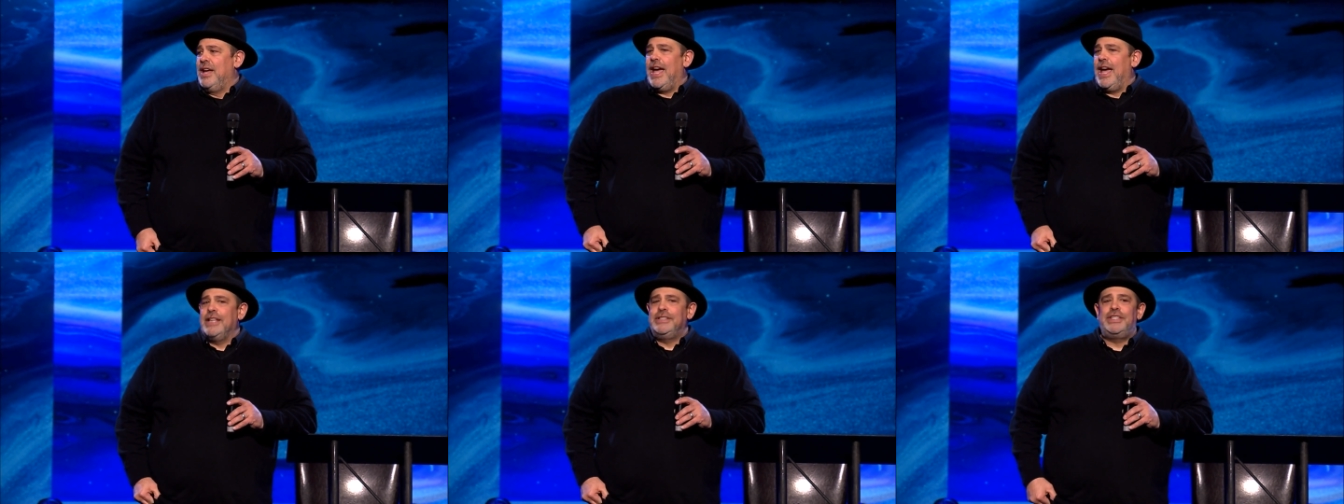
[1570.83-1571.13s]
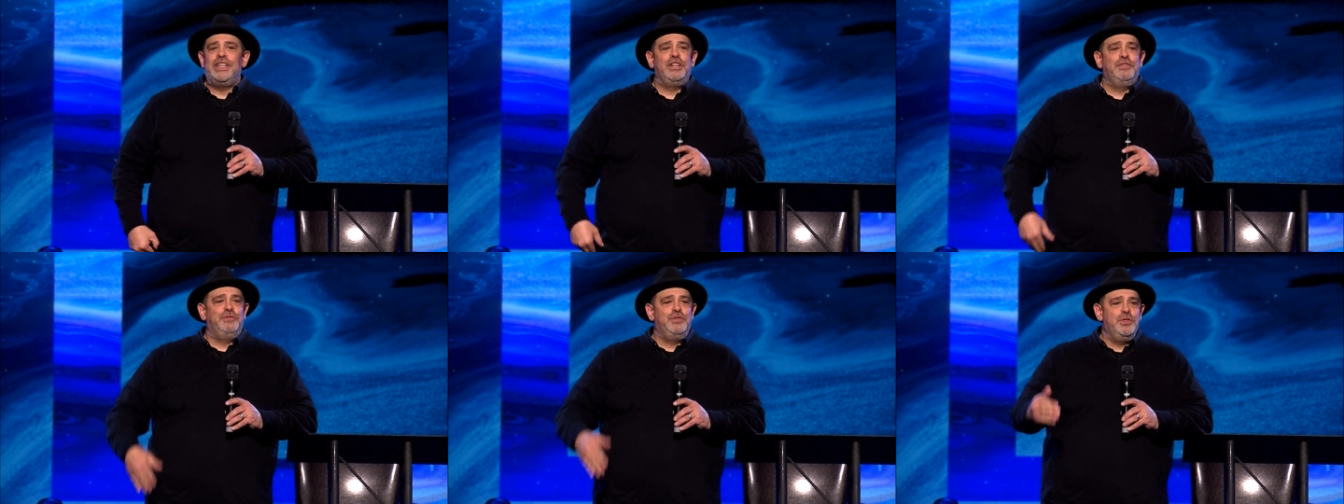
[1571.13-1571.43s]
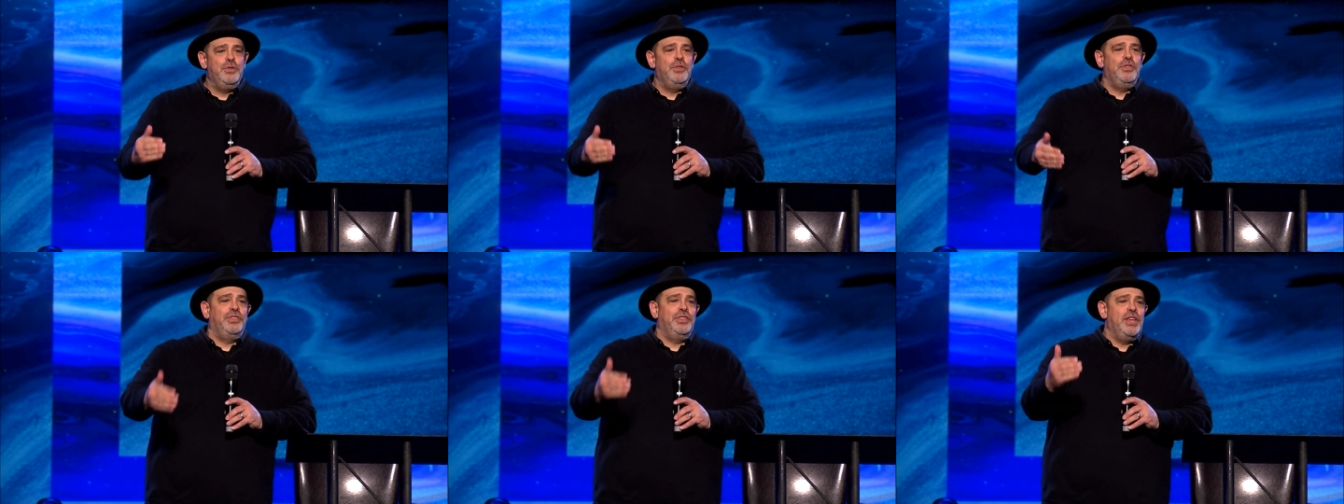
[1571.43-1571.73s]
is that if
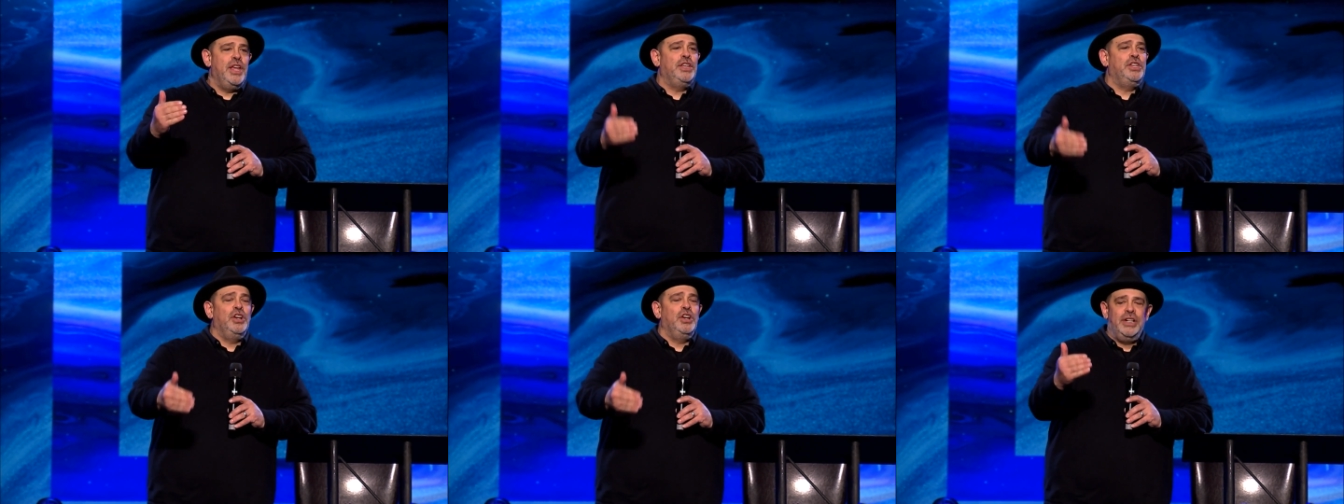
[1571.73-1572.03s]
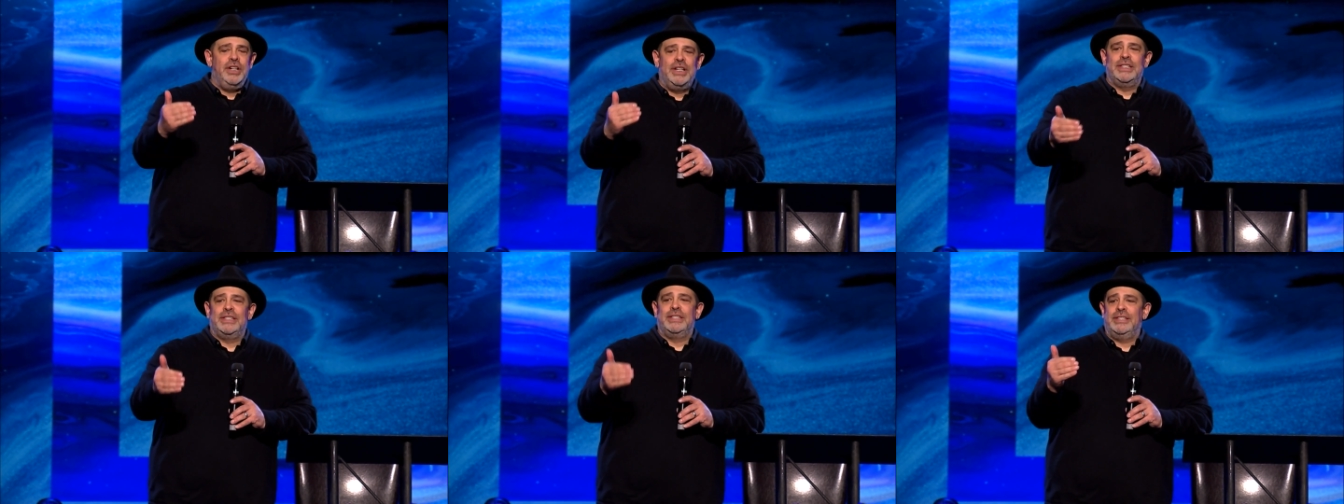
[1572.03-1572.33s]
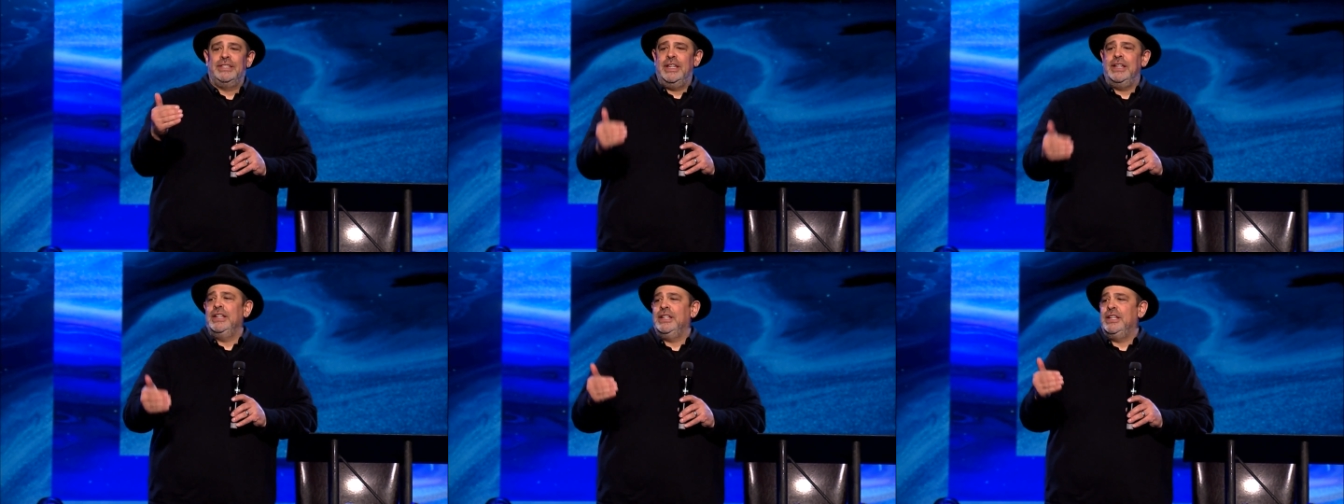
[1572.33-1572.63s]
you think you're going to
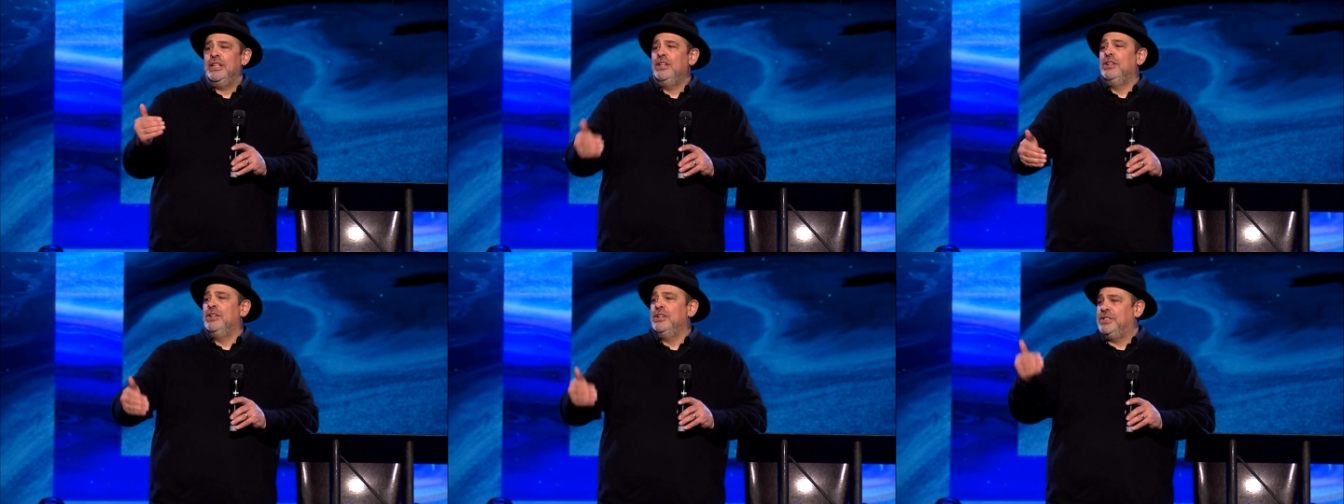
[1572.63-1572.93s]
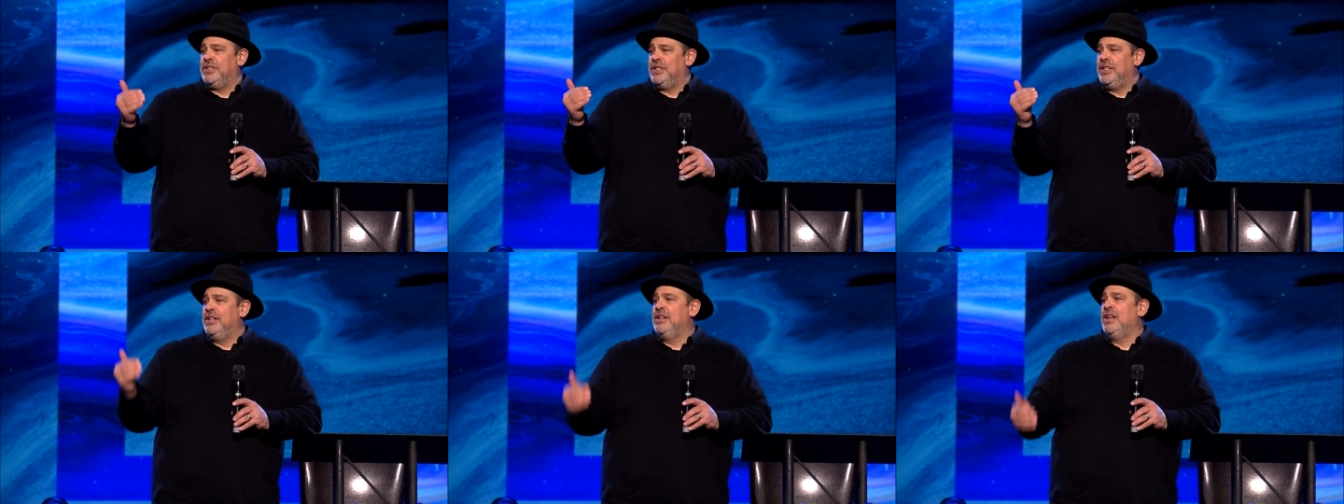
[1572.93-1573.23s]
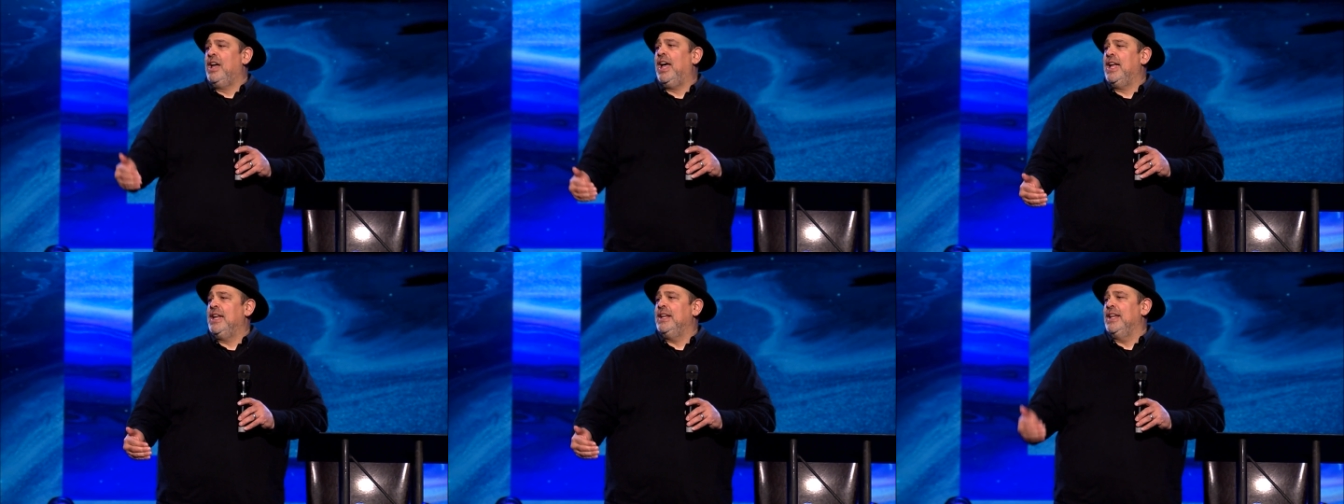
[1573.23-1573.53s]
sit here
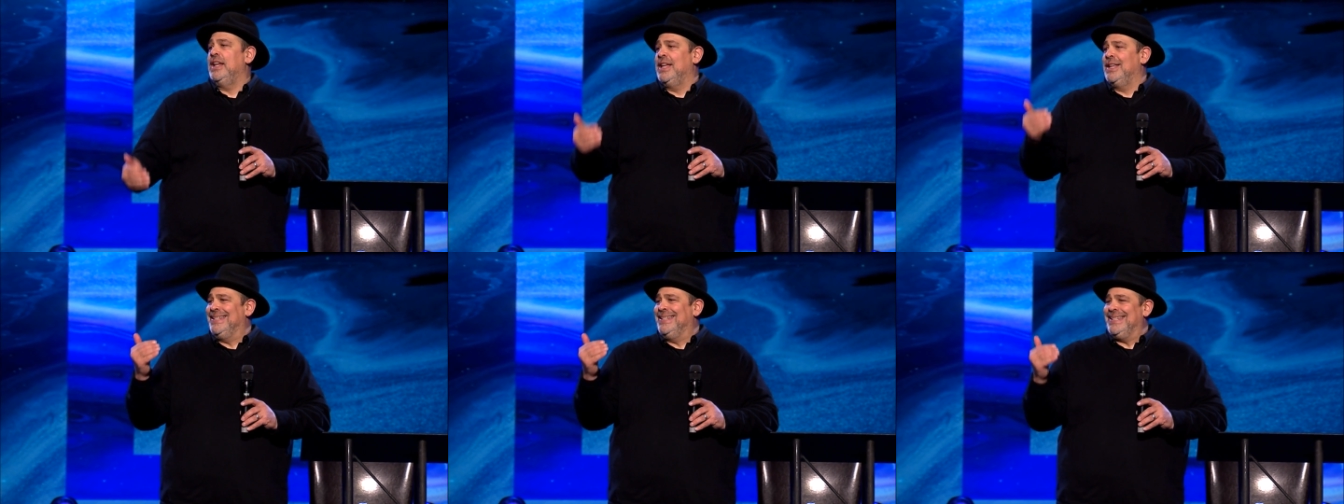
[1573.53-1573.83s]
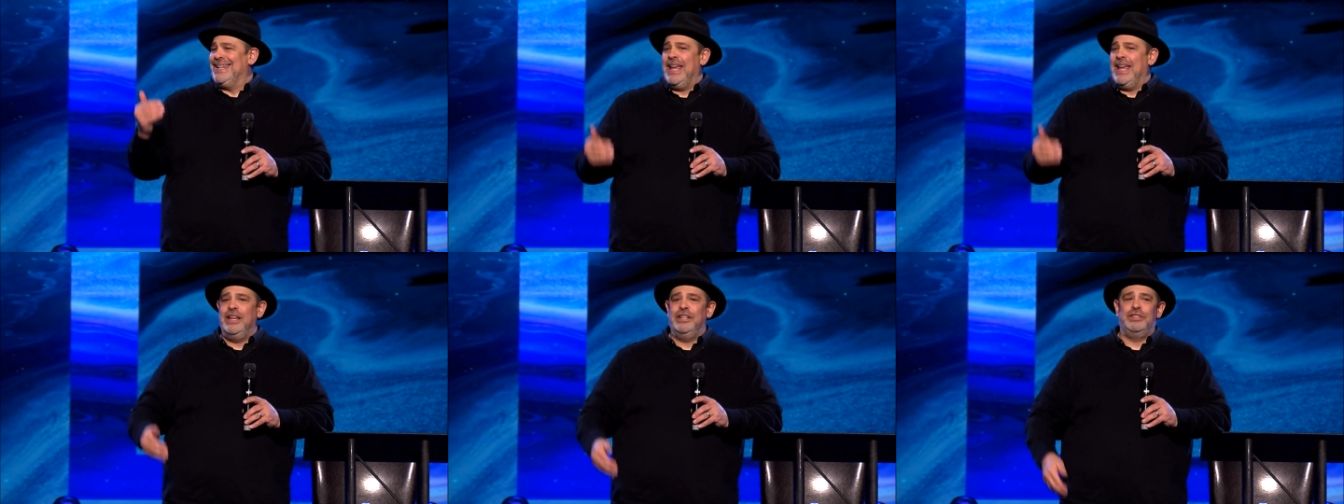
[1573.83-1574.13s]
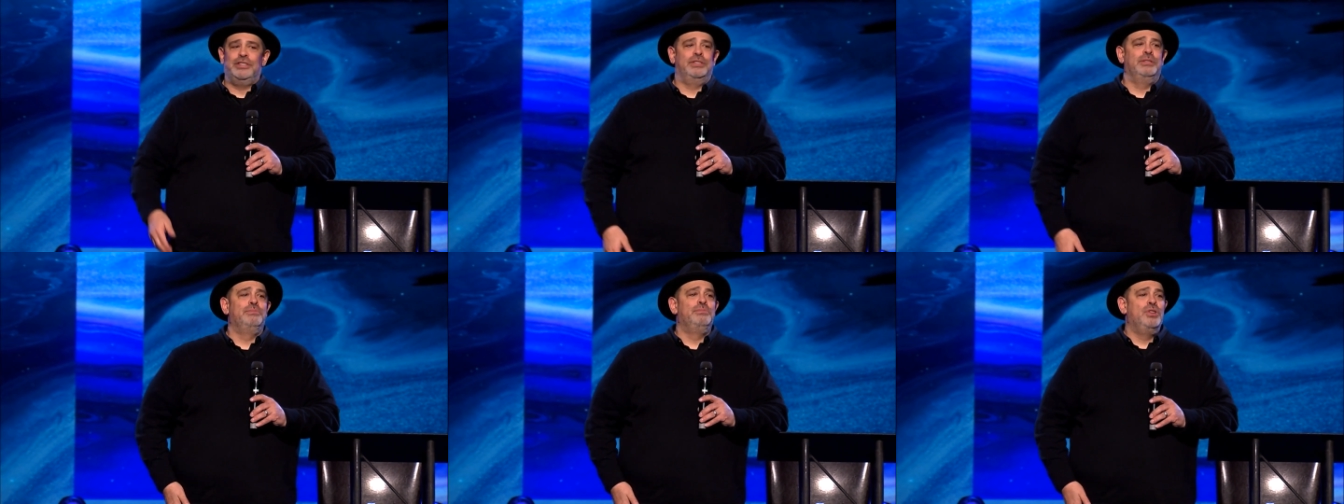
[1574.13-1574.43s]
tonight and take
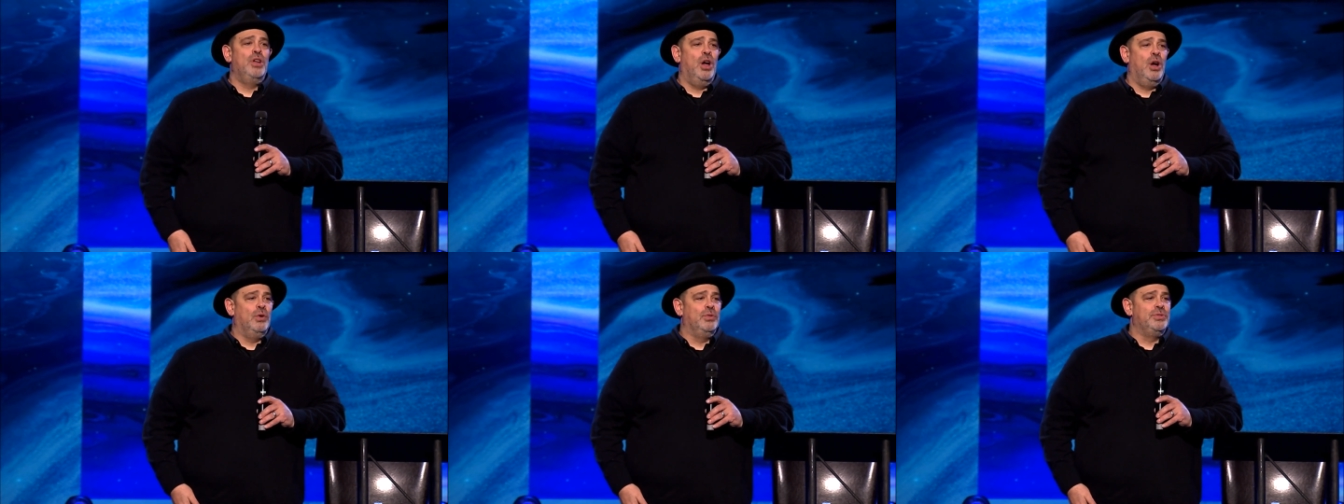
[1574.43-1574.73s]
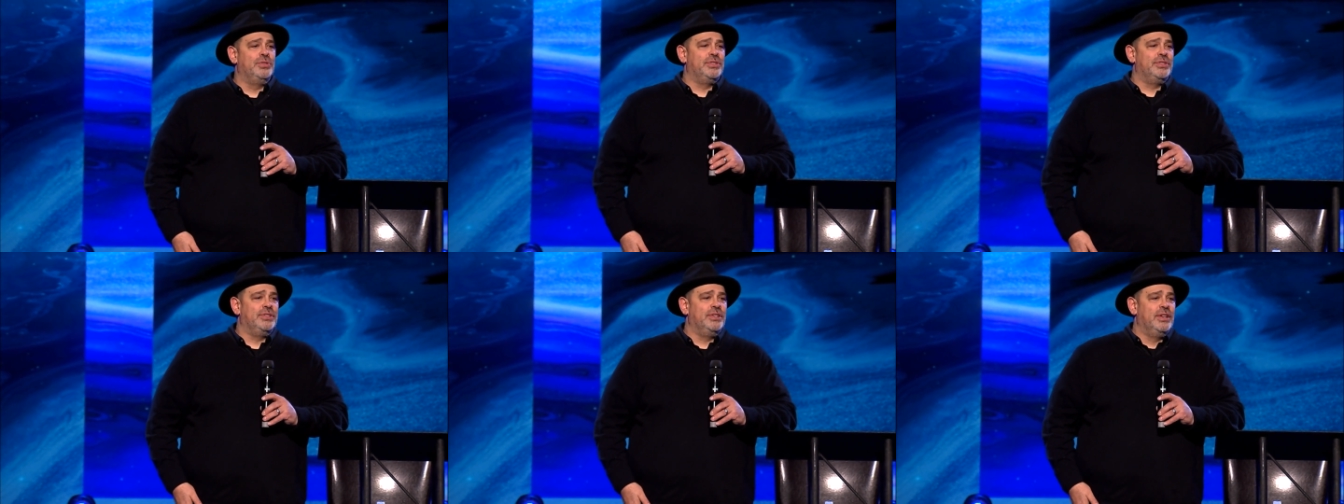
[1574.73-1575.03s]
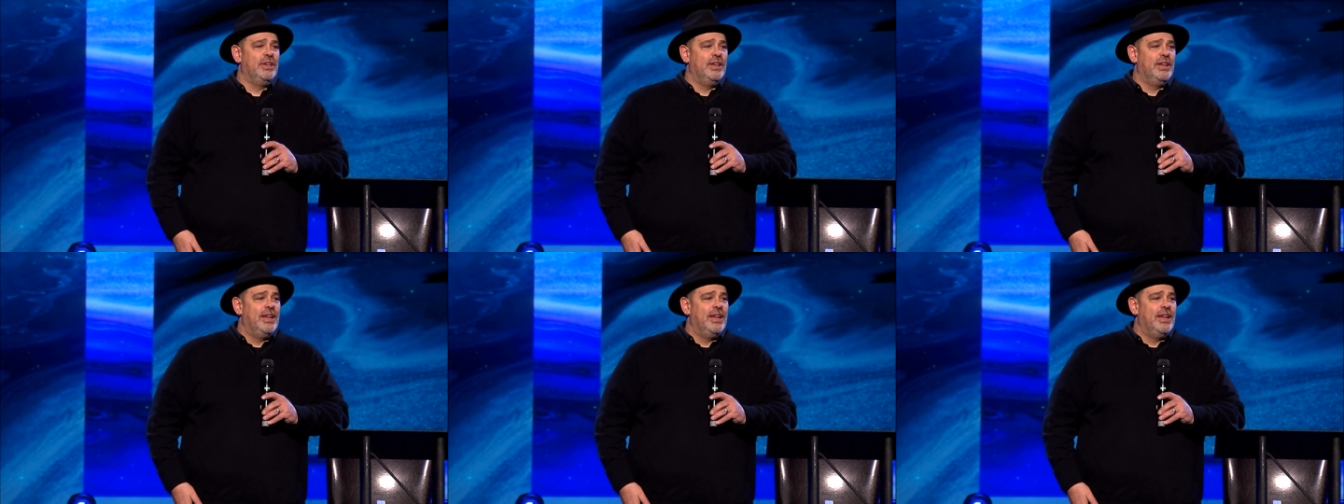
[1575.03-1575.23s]
some notes